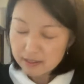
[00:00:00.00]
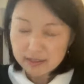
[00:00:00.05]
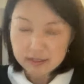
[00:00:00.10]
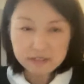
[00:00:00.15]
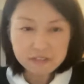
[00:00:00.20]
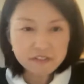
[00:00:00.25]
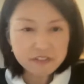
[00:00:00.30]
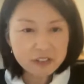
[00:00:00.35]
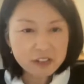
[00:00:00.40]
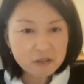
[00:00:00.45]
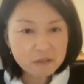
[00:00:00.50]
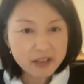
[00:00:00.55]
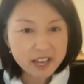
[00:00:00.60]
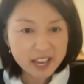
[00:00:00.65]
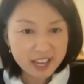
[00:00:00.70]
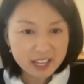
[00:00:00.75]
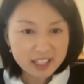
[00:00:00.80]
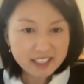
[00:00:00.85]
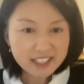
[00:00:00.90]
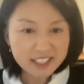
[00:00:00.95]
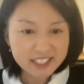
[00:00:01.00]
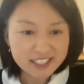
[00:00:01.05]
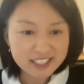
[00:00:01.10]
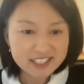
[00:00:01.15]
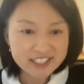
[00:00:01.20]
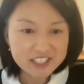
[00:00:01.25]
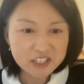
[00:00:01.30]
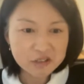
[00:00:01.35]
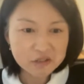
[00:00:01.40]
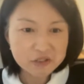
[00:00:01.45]
the film Alien,
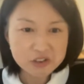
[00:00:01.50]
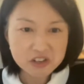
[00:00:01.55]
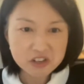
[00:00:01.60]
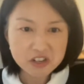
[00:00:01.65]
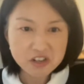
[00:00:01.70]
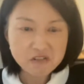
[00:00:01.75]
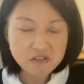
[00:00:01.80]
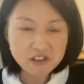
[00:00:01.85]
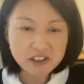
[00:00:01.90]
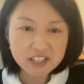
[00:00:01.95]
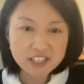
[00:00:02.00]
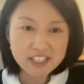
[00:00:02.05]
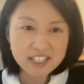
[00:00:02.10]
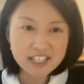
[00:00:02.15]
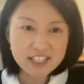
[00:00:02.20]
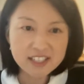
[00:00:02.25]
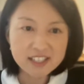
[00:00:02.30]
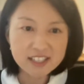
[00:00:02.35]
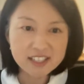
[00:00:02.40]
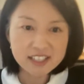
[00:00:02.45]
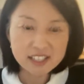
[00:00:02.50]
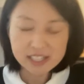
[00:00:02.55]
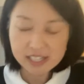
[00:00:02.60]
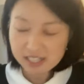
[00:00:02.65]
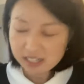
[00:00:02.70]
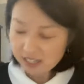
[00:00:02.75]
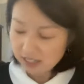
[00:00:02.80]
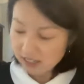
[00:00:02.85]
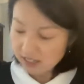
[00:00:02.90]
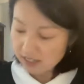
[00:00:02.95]
the original one in the
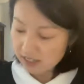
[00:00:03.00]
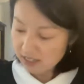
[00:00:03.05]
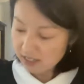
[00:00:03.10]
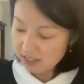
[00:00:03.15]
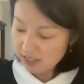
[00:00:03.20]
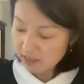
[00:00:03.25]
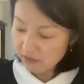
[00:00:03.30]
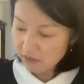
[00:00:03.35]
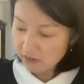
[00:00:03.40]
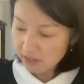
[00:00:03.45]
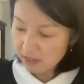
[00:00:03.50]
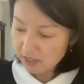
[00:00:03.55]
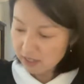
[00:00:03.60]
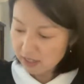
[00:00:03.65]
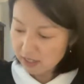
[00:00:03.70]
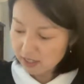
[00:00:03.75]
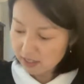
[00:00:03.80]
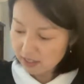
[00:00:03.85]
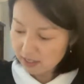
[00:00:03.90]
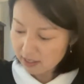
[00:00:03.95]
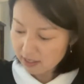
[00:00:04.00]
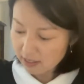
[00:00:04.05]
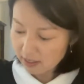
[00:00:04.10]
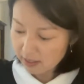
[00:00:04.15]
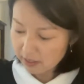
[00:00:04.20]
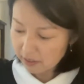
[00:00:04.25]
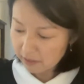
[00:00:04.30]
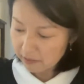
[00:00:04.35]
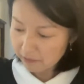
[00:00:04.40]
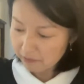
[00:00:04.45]
1970s,
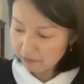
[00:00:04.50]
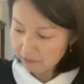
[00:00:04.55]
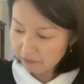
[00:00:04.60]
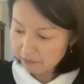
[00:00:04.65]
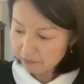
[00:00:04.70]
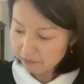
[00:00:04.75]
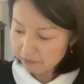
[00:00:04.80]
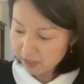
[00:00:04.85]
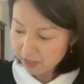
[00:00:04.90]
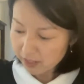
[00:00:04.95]
um,